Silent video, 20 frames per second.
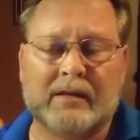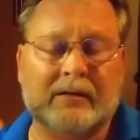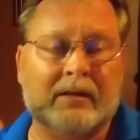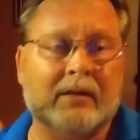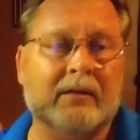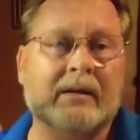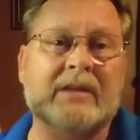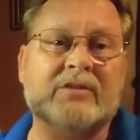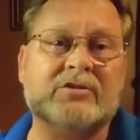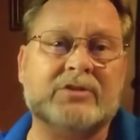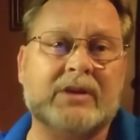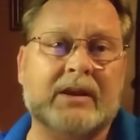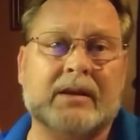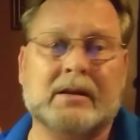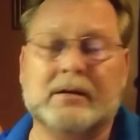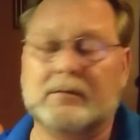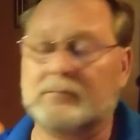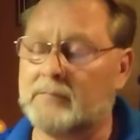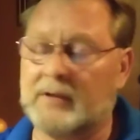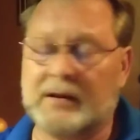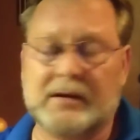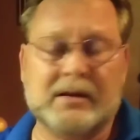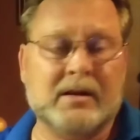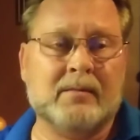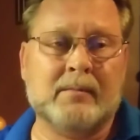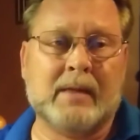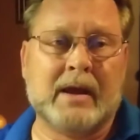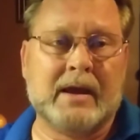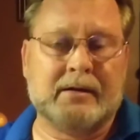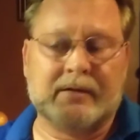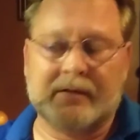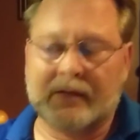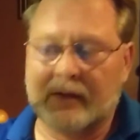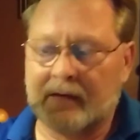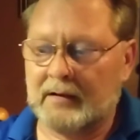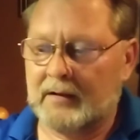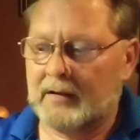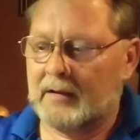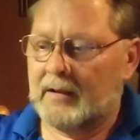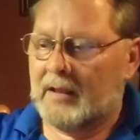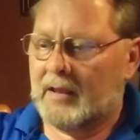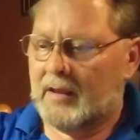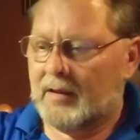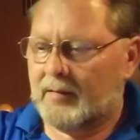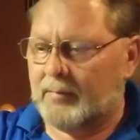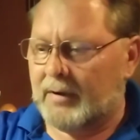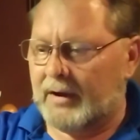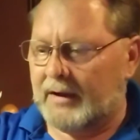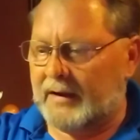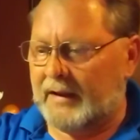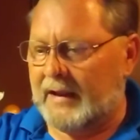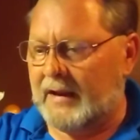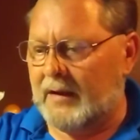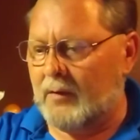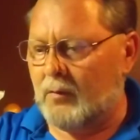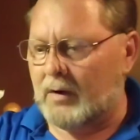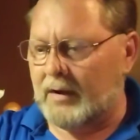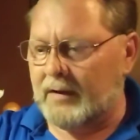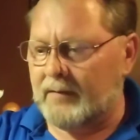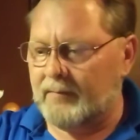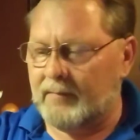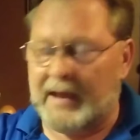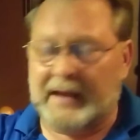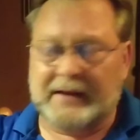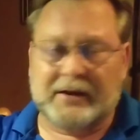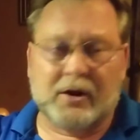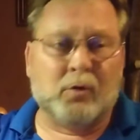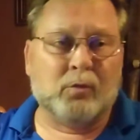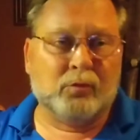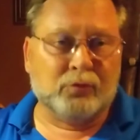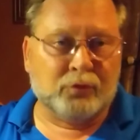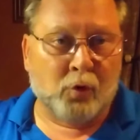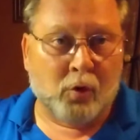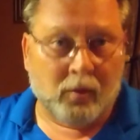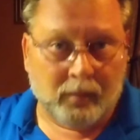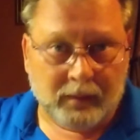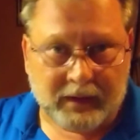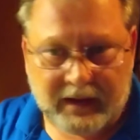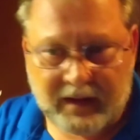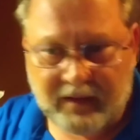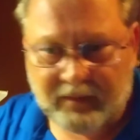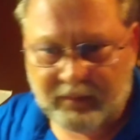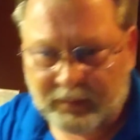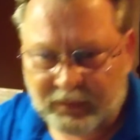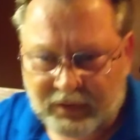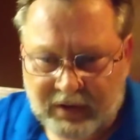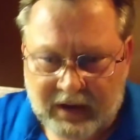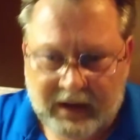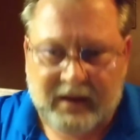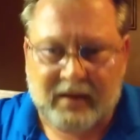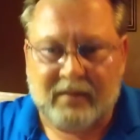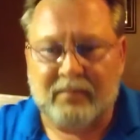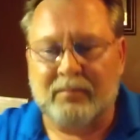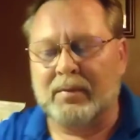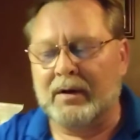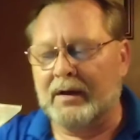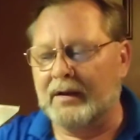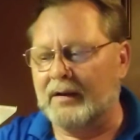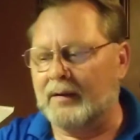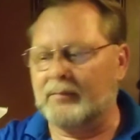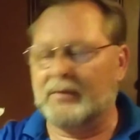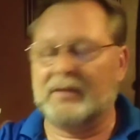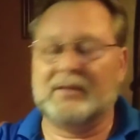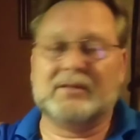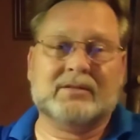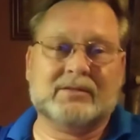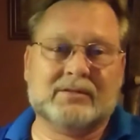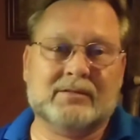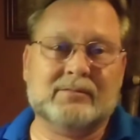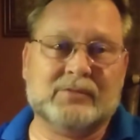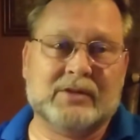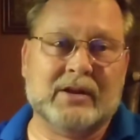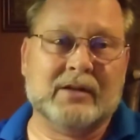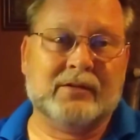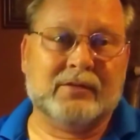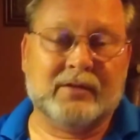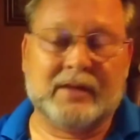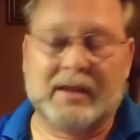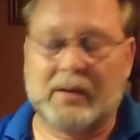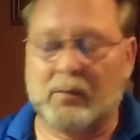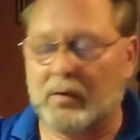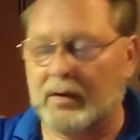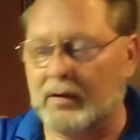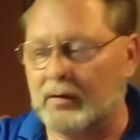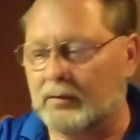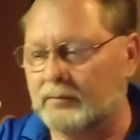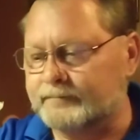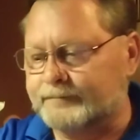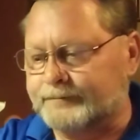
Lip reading: They'll eat chicken. It doesn't matter. But anyway, I don't normally give them chicken, but I'm just telling you they will.